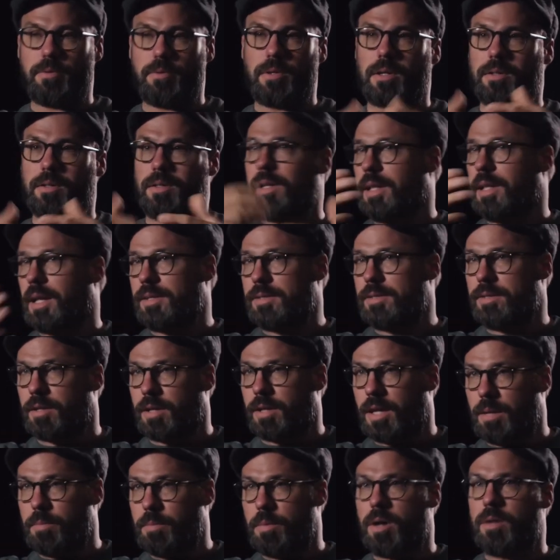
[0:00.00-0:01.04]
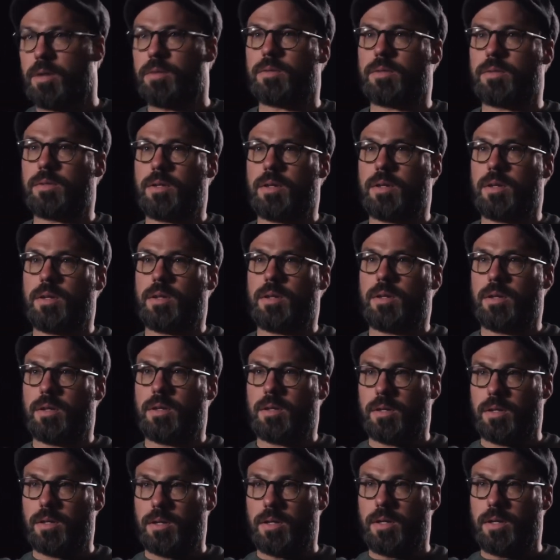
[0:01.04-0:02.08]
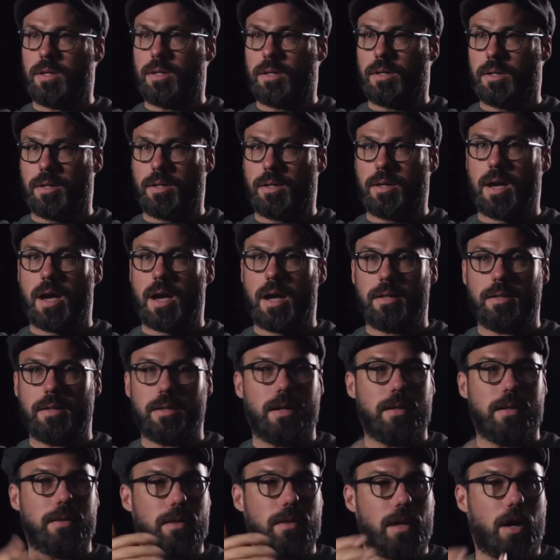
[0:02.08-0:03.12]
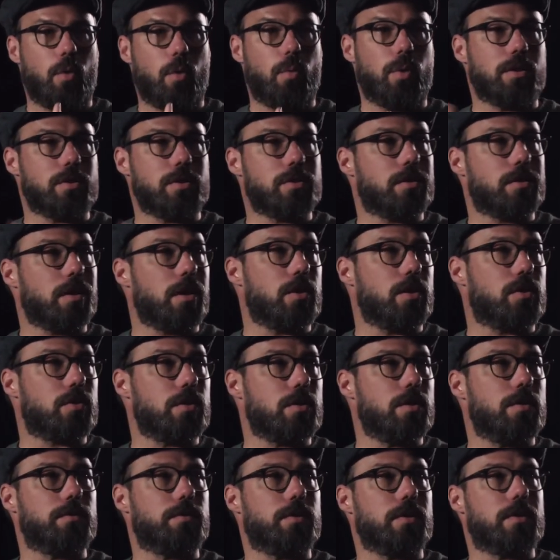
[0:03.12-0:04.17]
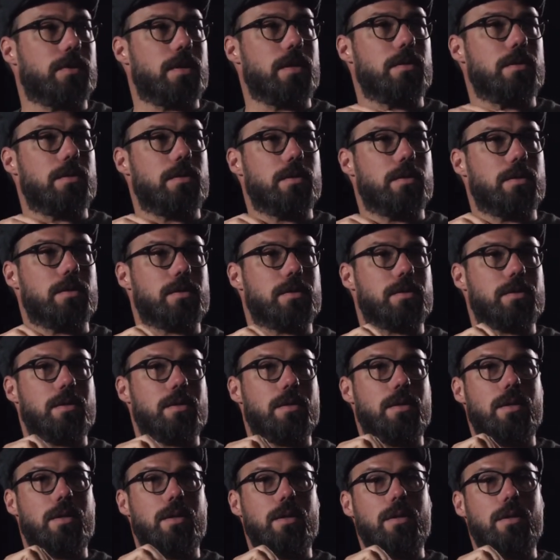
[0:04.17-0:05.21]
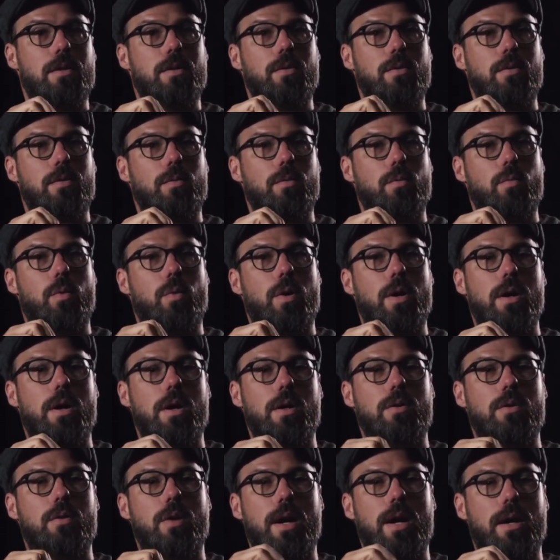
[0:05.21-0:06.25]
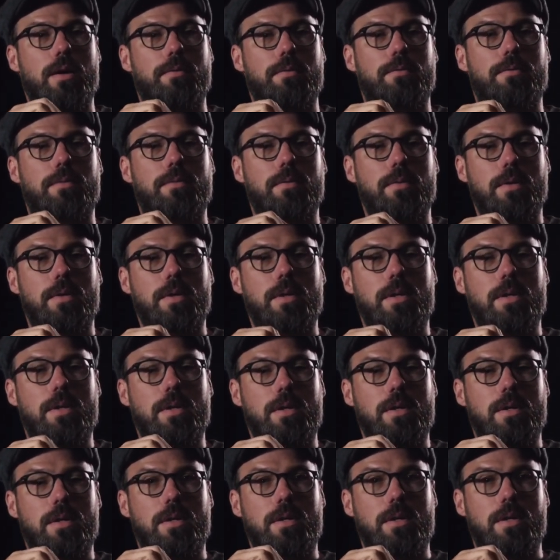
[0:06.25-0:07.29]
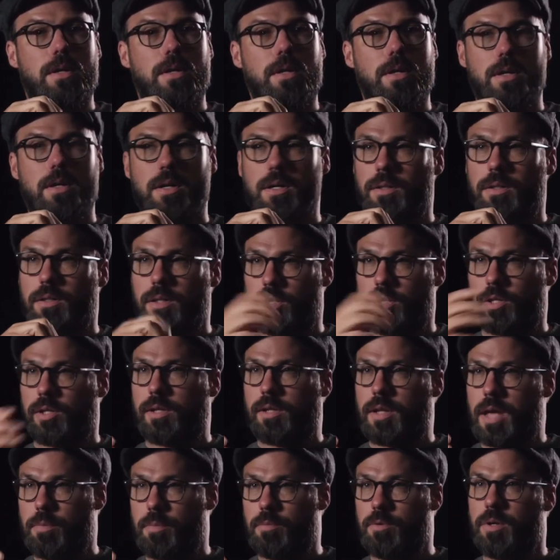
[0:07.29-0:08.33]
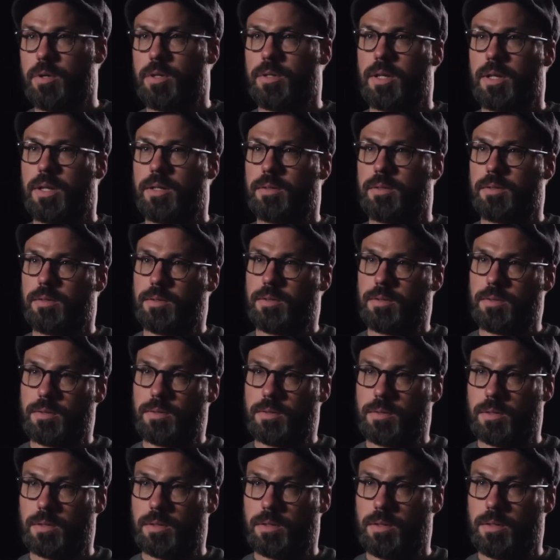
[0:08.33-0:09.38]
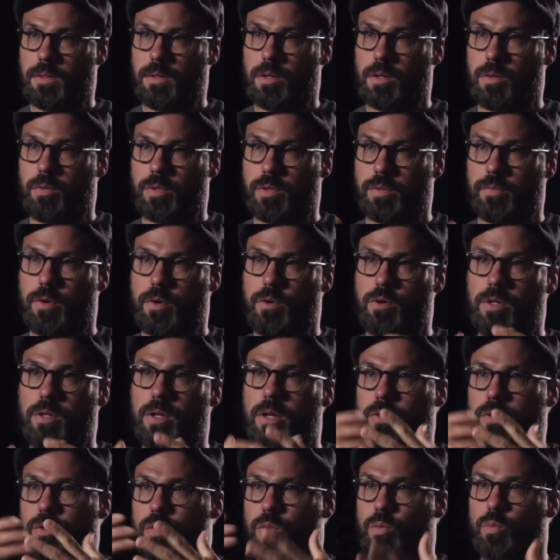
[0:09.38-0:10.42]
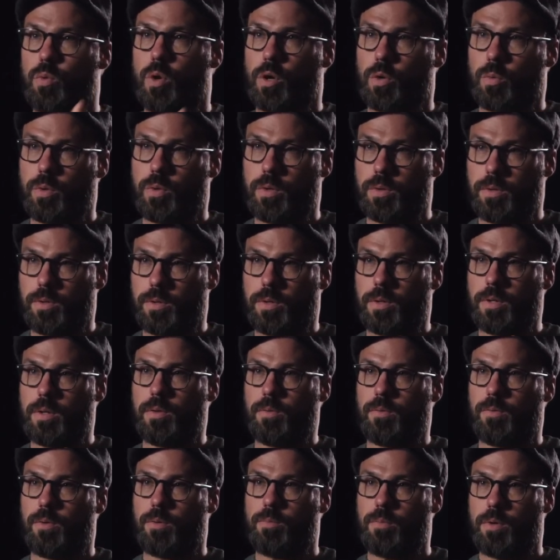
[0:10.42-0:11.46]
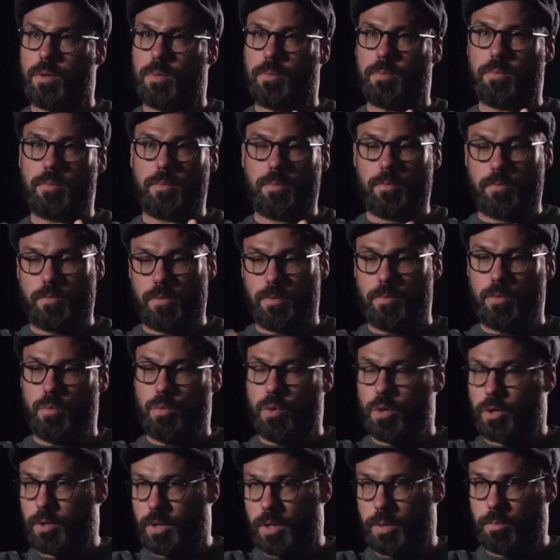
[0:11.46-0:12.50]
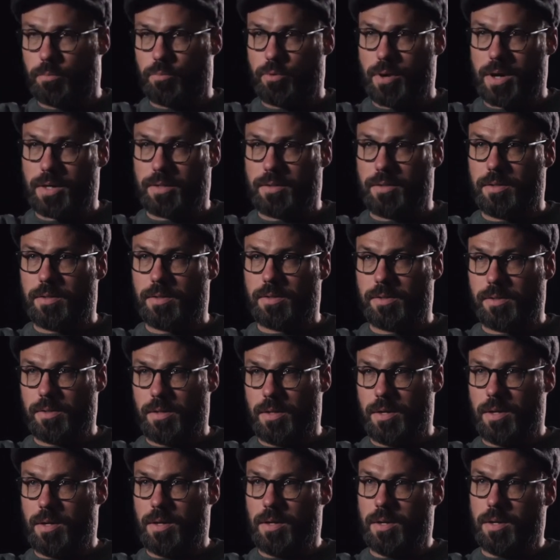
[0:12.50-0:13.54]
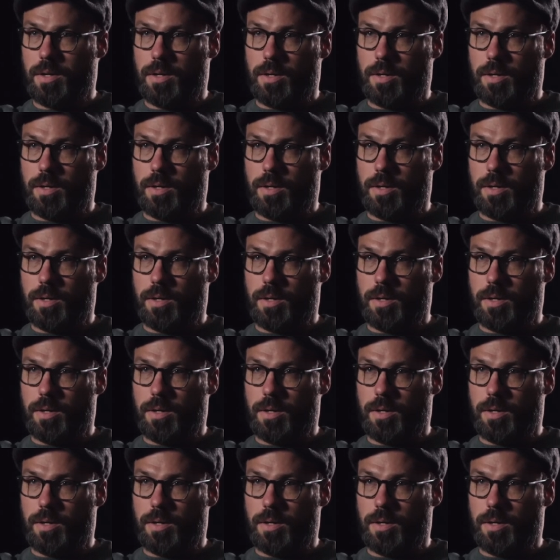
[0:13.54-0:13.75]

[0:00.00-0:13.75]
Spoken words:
something like the Alexa came out. And now we're at the stage after 10 years where you have a digital camera that, you know, is very nice to work with from a working practice.